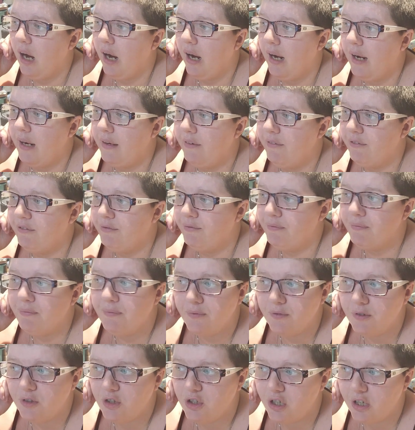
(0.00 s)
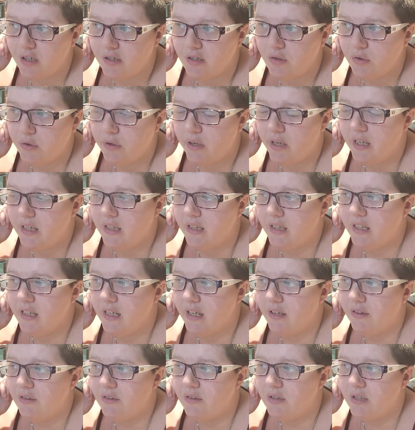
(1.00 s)
I've just created
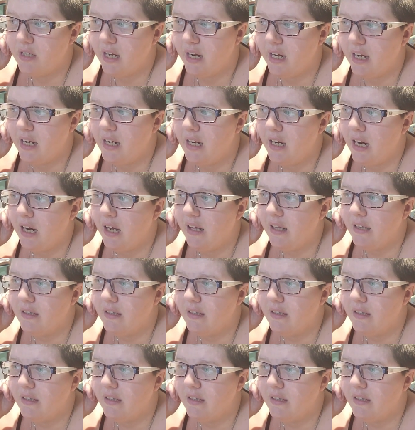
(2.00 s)
the other day.